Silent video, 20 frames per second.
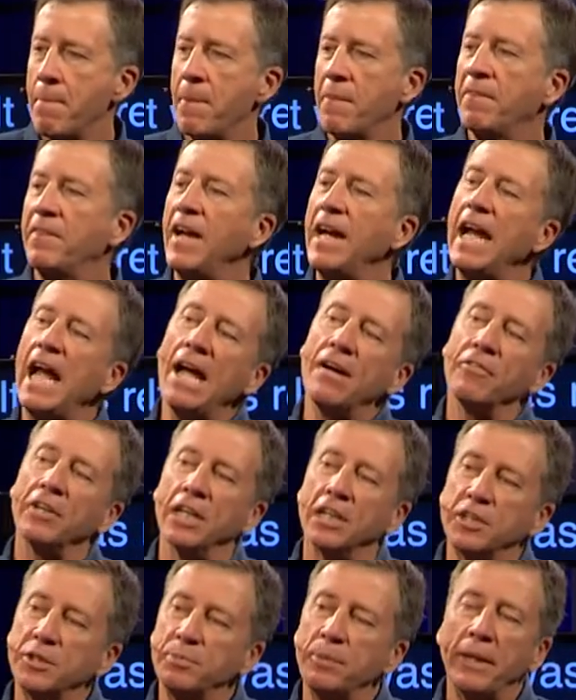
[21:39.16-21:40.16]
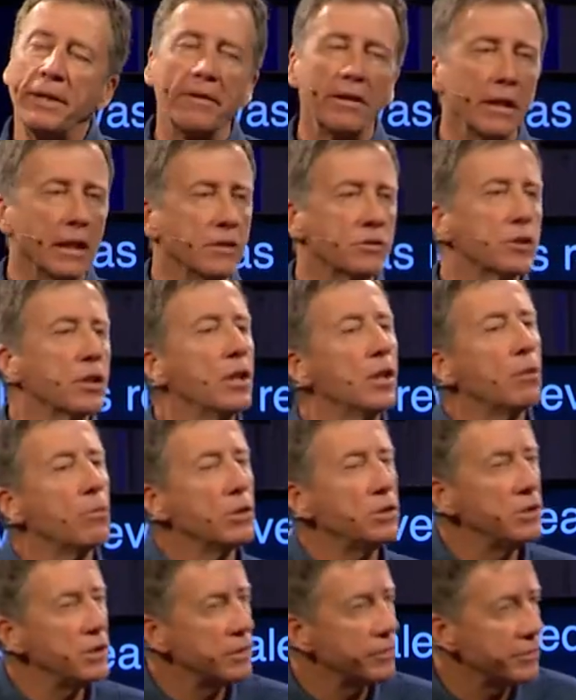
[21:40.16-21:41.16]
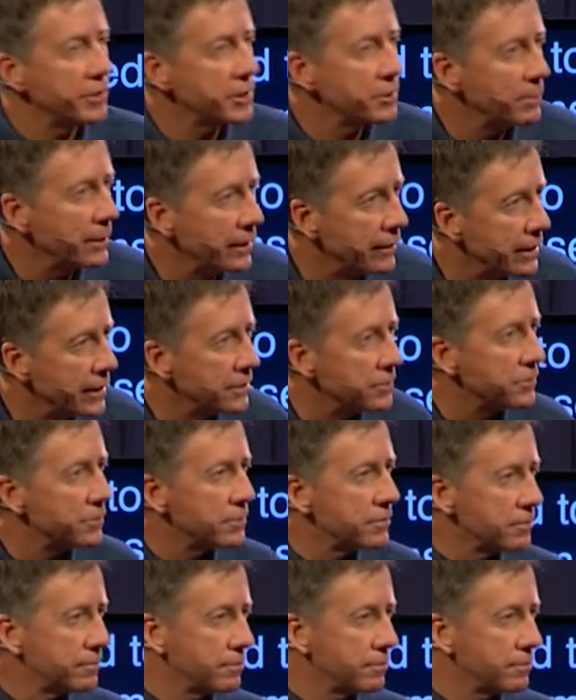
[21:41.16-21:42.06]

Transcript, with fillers: They haven't experienced what you have experienced.